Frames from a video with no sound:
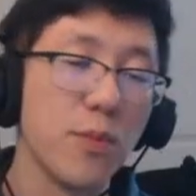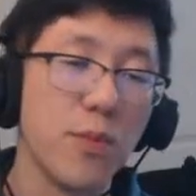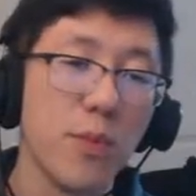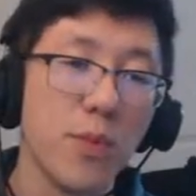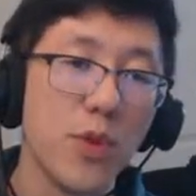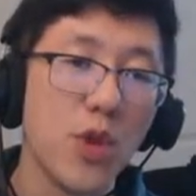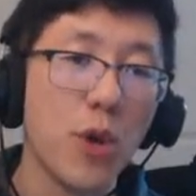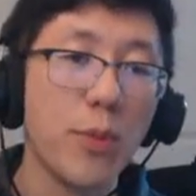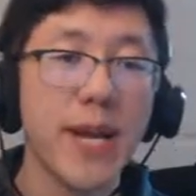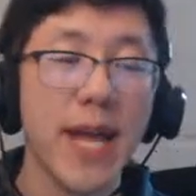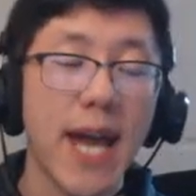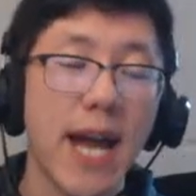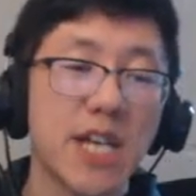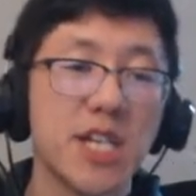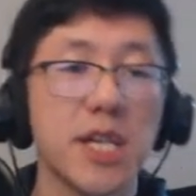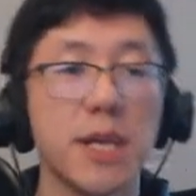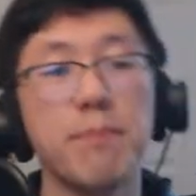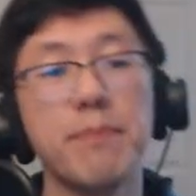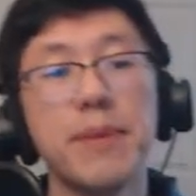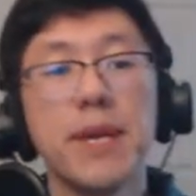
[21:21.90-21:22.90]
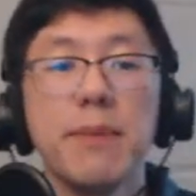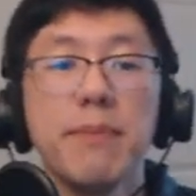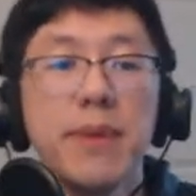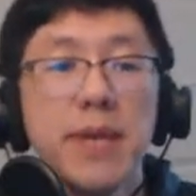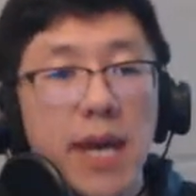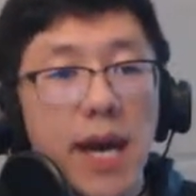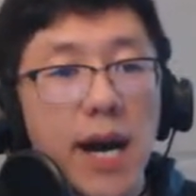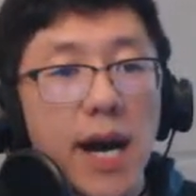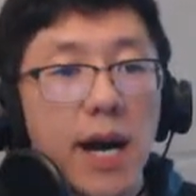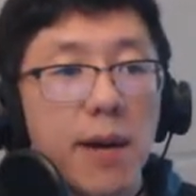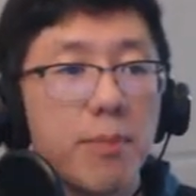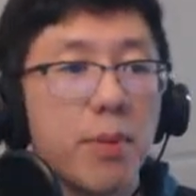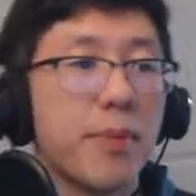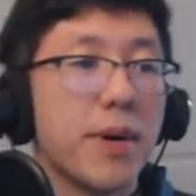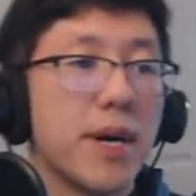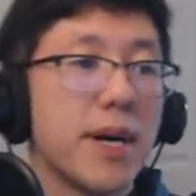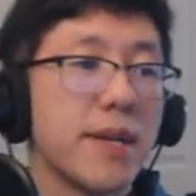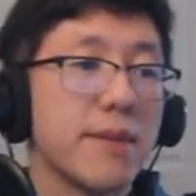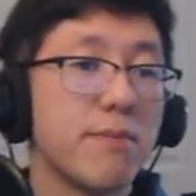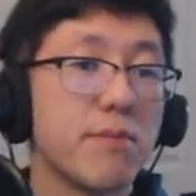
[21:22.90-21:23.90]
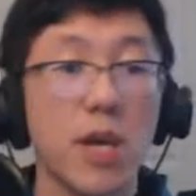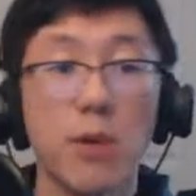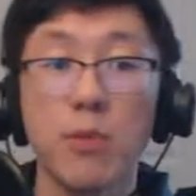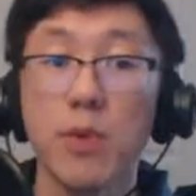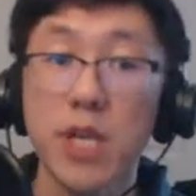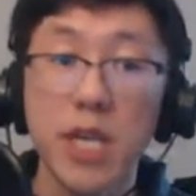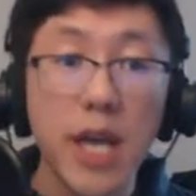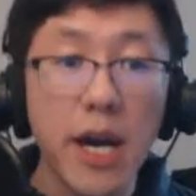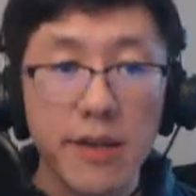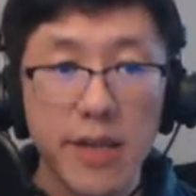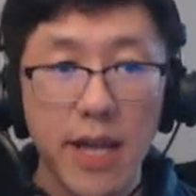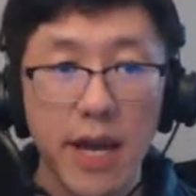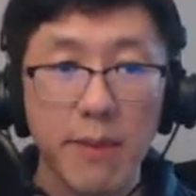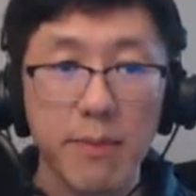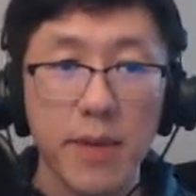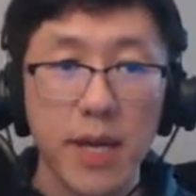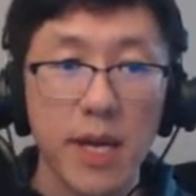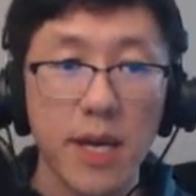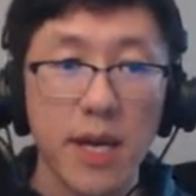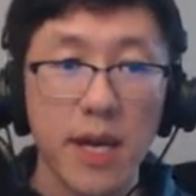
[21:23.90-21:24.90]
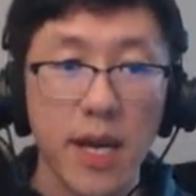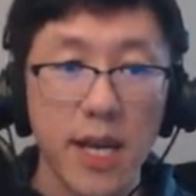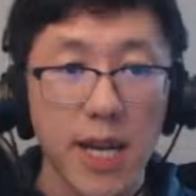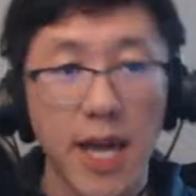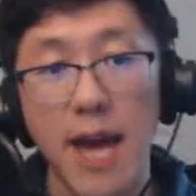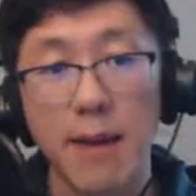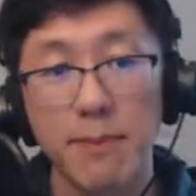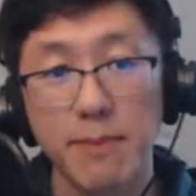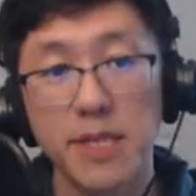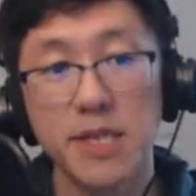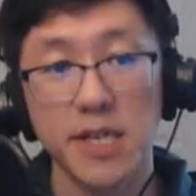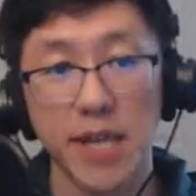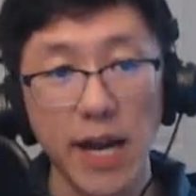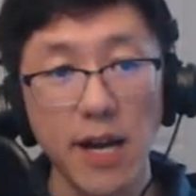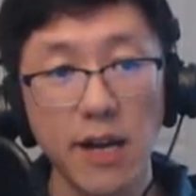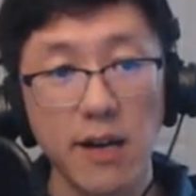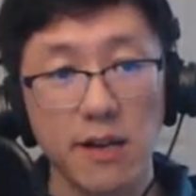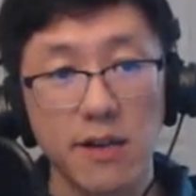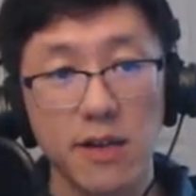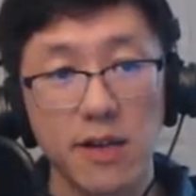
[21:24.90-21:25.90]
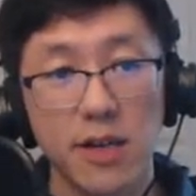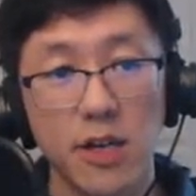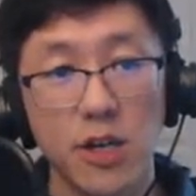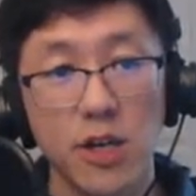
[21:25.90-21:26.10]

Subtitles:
nobody actually beat me up, but someone yelled at me and it had me scared.